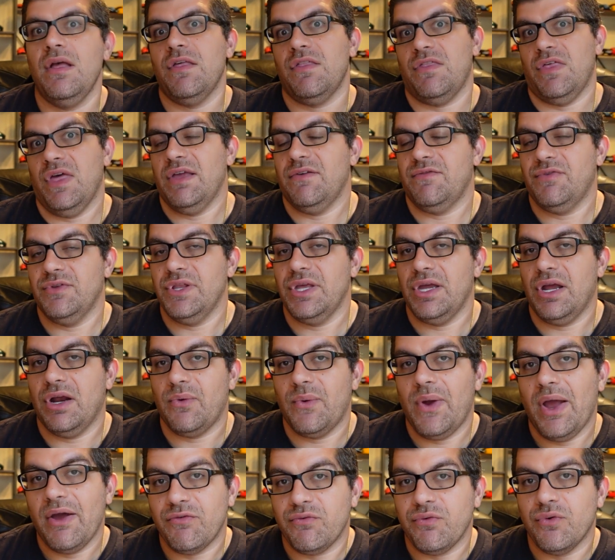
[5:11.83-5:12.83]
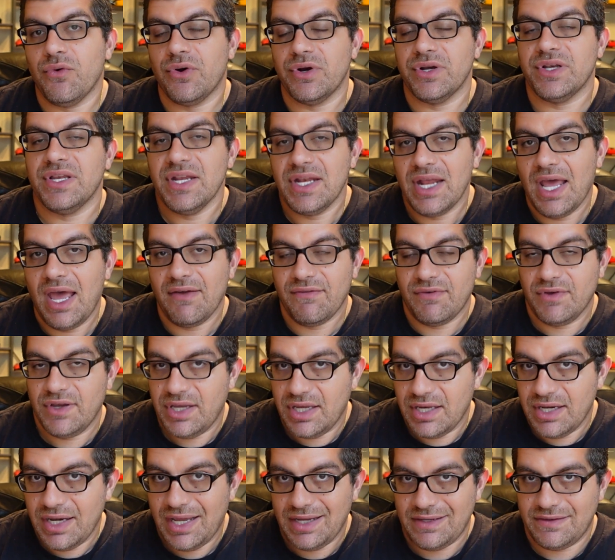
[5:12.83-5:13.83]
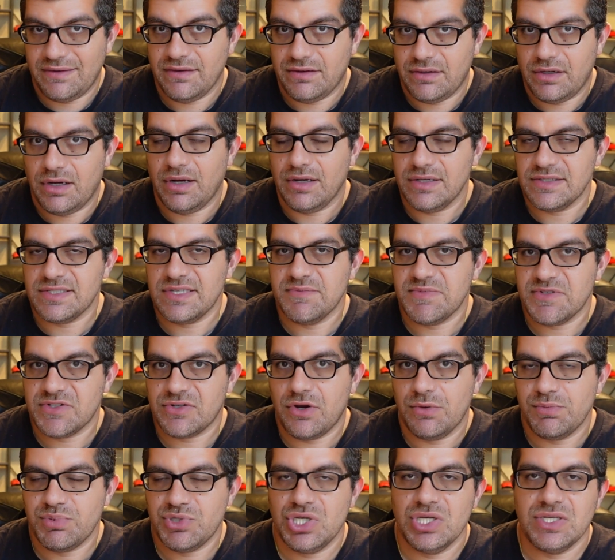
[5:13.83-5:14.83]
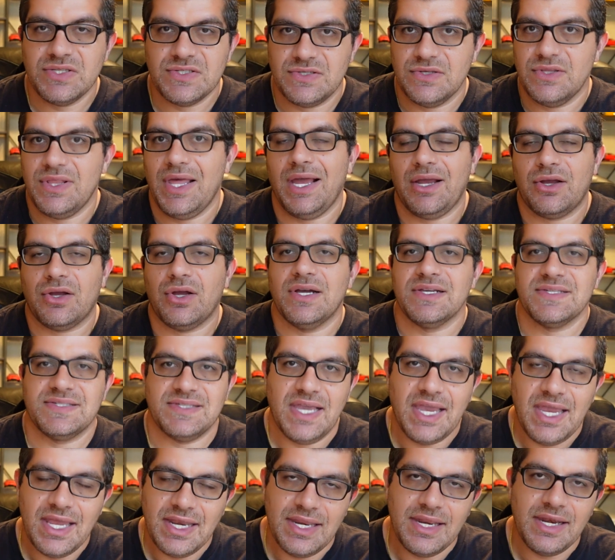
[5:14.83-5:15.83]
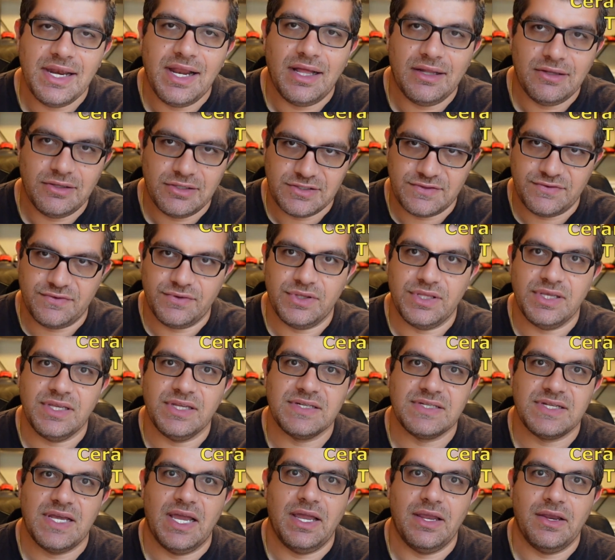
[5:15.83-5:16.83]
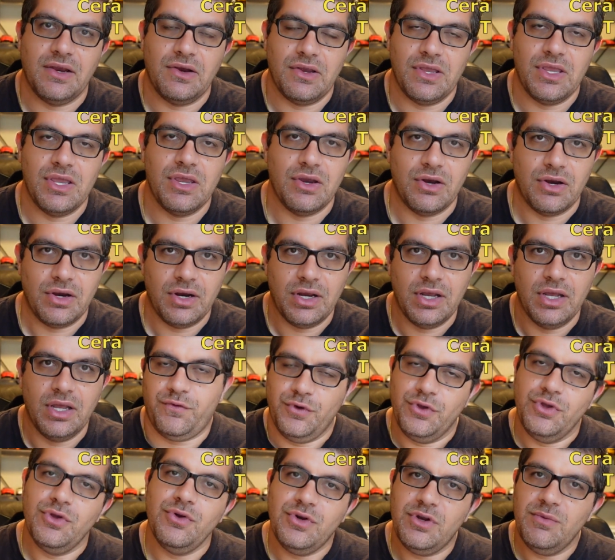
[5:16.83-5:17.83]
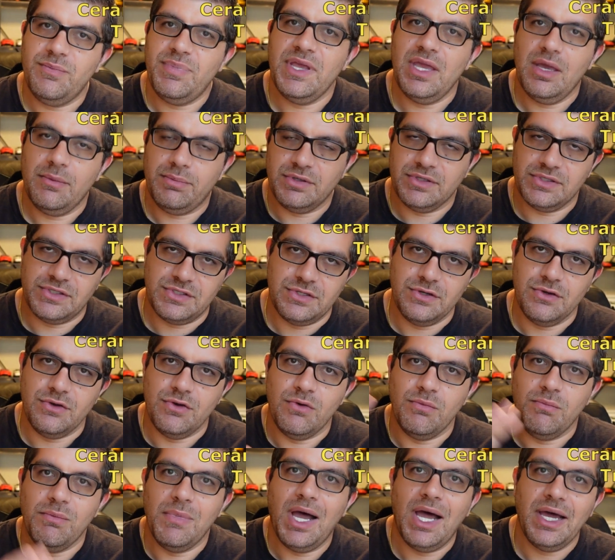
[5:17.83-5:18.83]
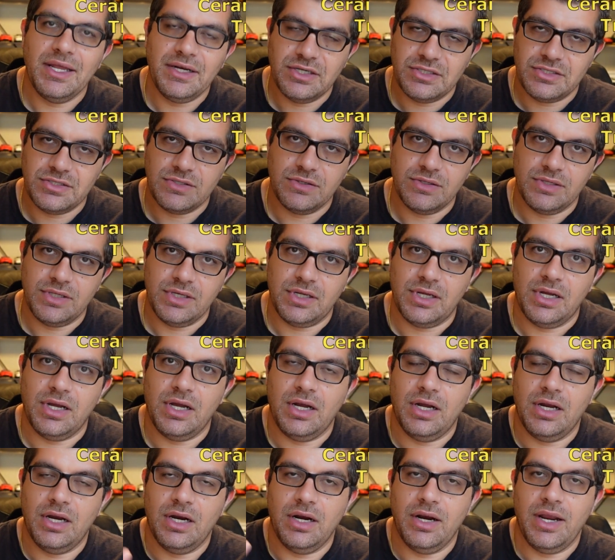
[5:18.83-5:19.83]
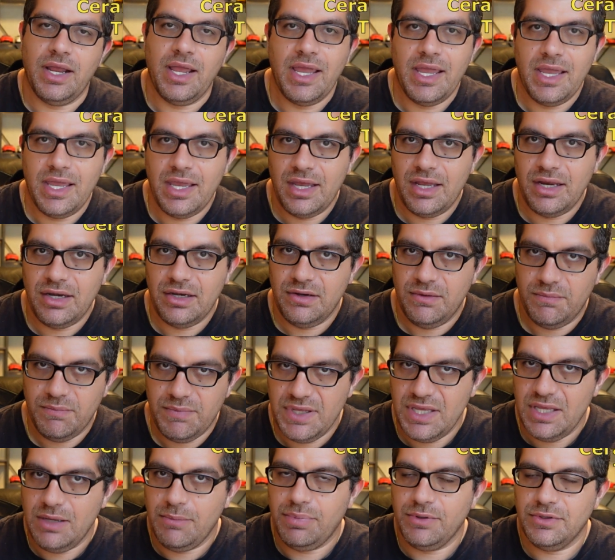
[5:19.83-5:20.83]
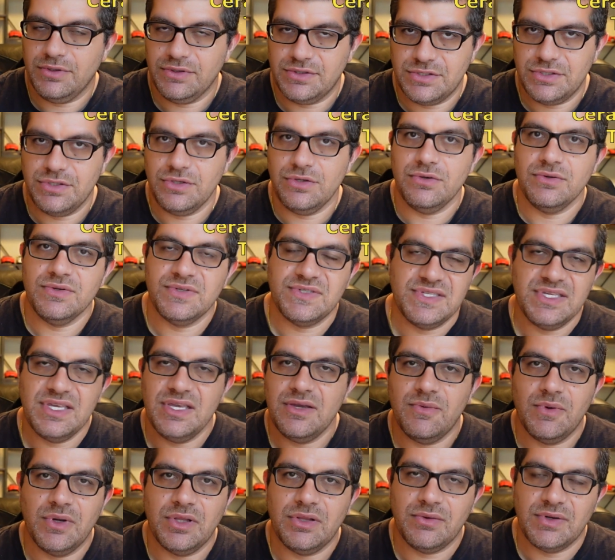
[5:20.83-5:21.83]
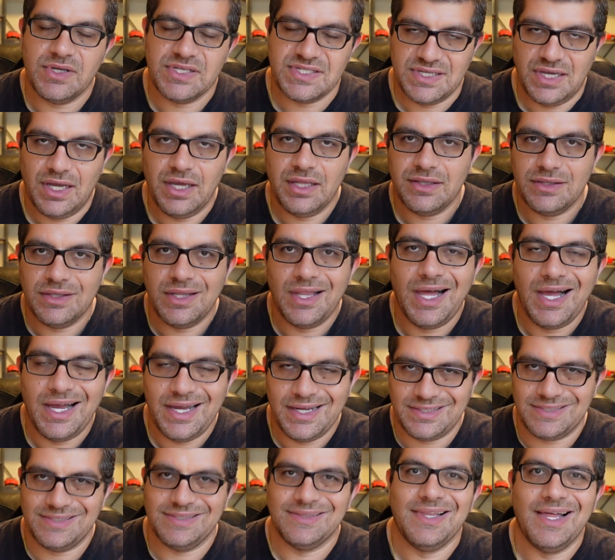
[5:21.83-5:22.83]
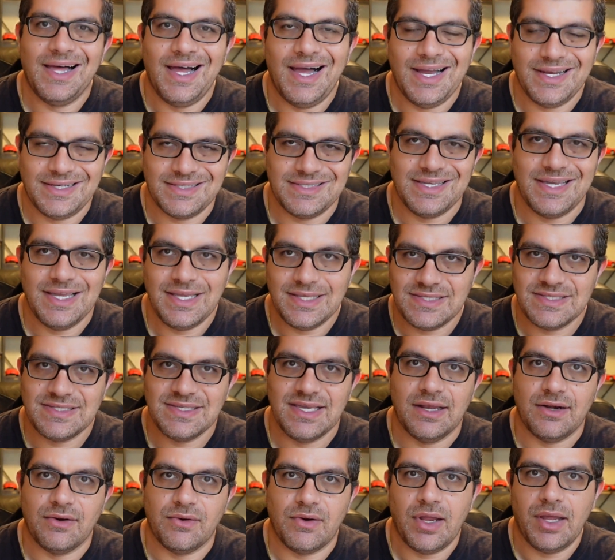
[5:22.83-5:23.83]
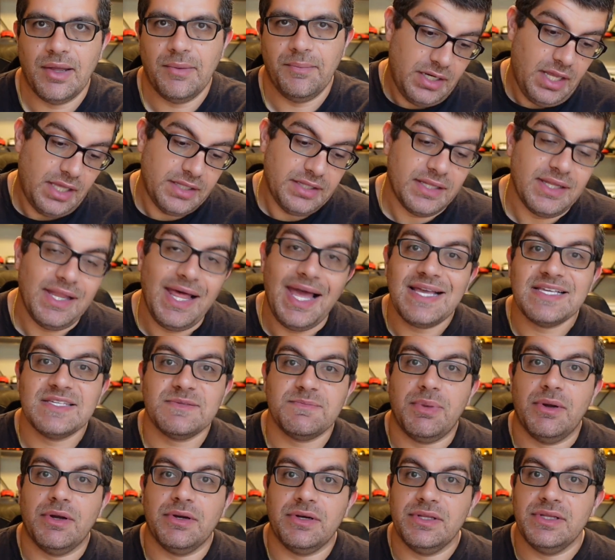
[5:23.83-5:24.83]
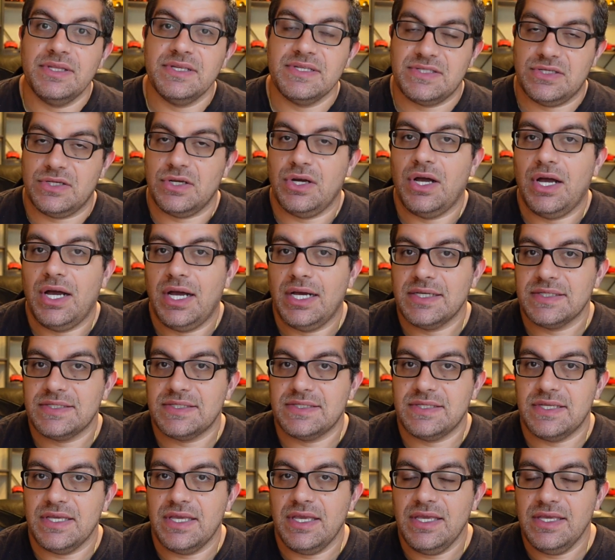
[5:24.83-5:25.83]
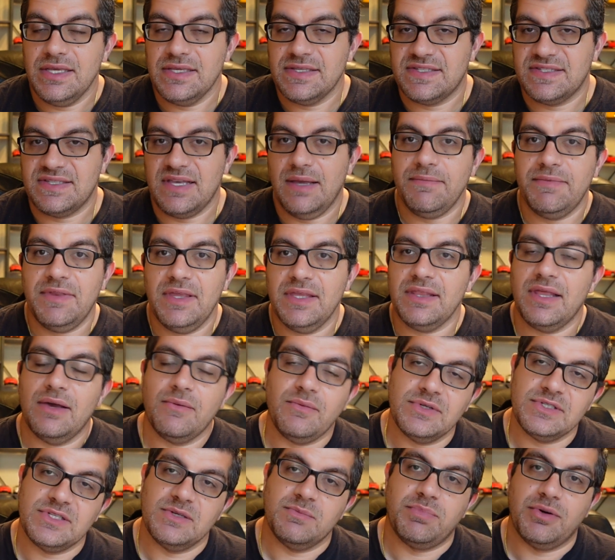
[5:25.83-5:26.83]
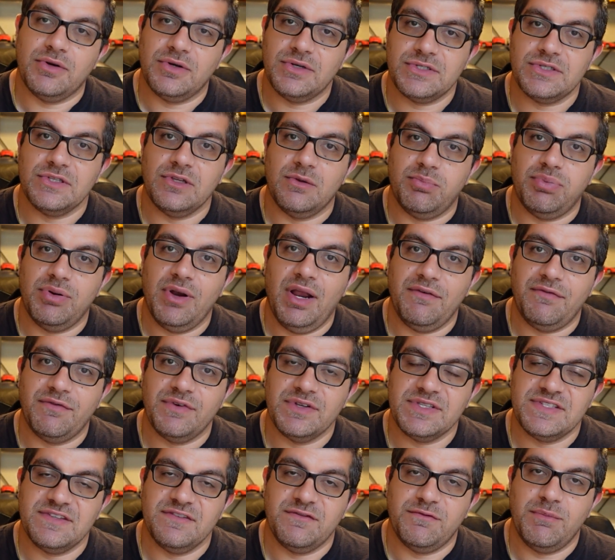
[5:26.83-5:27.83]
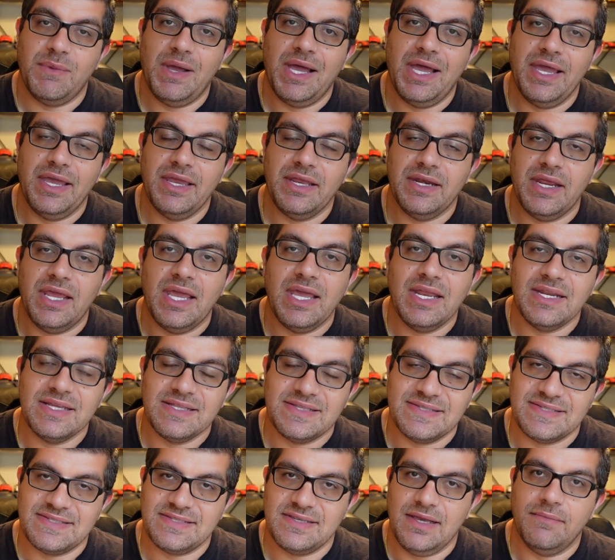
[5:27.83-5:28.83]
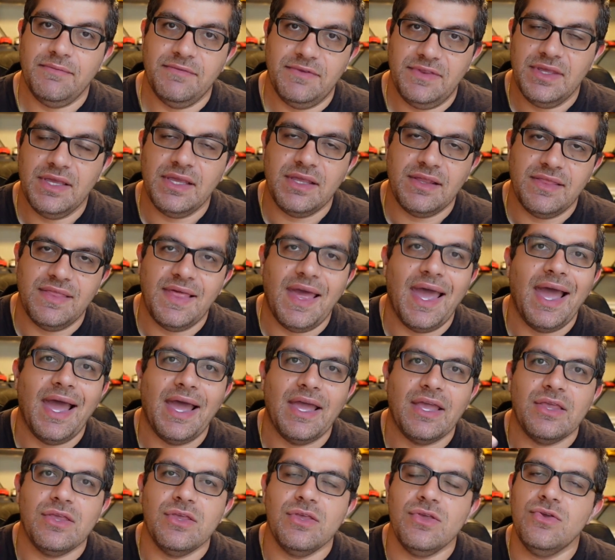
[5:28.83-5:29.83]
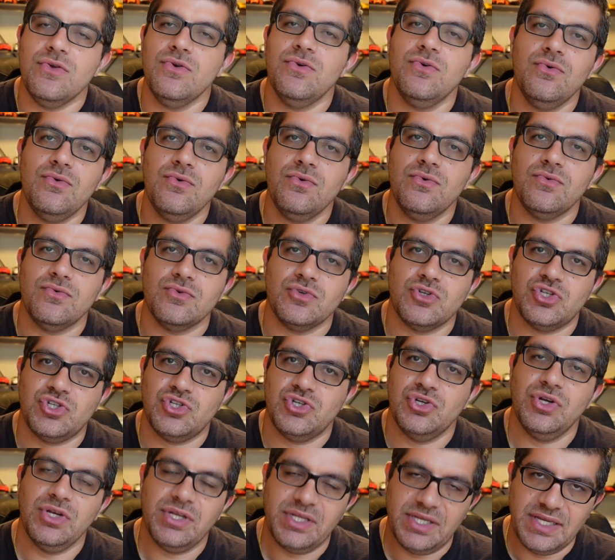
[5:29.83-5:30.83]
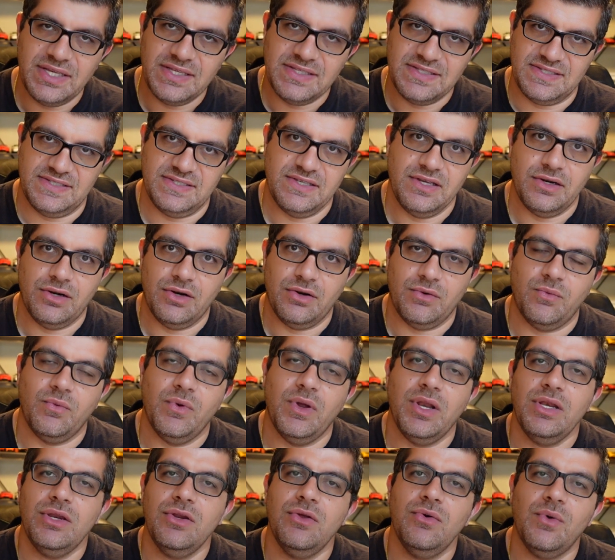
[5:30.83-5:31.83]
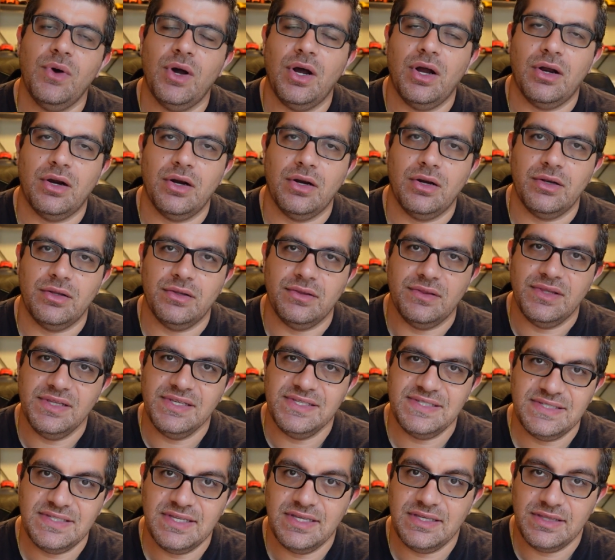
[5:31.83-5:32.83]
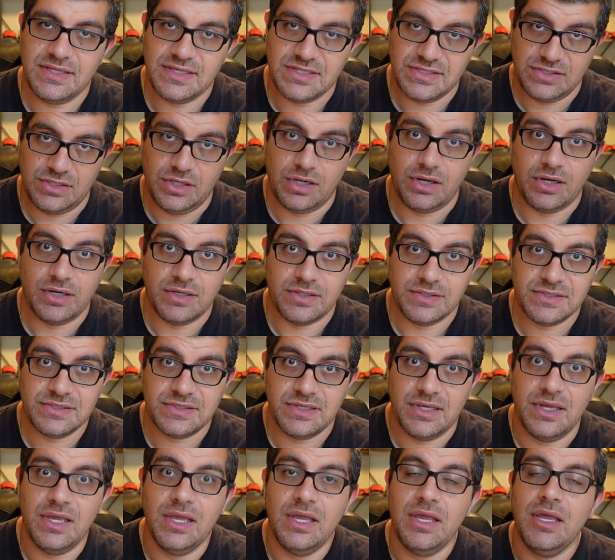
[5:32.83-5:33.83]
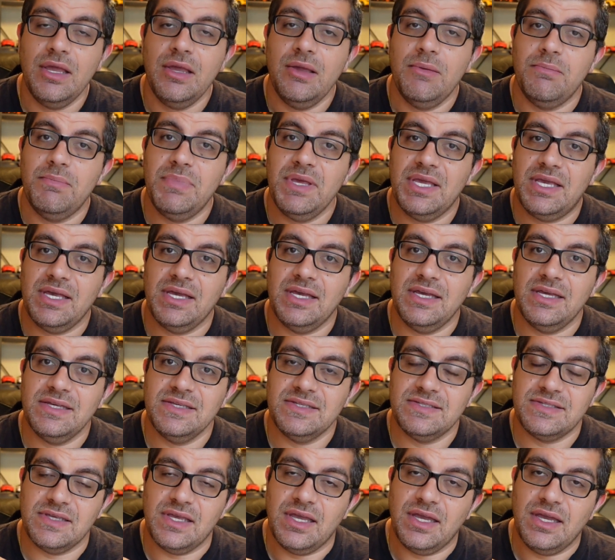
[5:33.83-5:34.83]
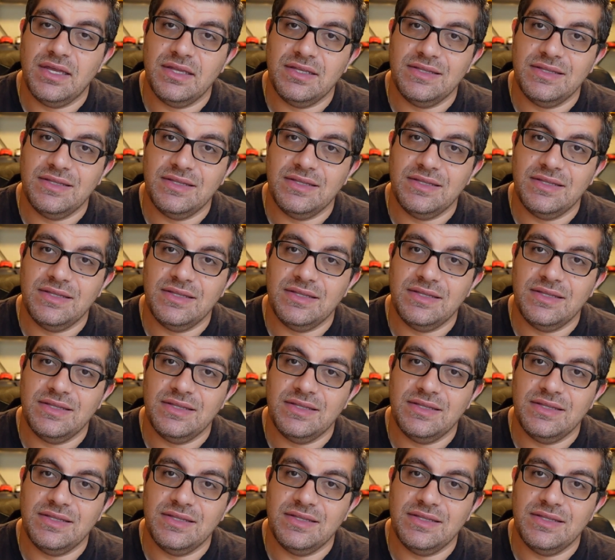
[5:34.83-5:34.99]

Thankfully, our RAV4 did have a connected car subscription, so that costs $80 for the entire year for you to be able to monitor the car and be able to see whether it's unlocked, locked, etc. Now, the last part of this cost is something that was a personal preference of mine, and it's something that you should consider when you are listing these cars, because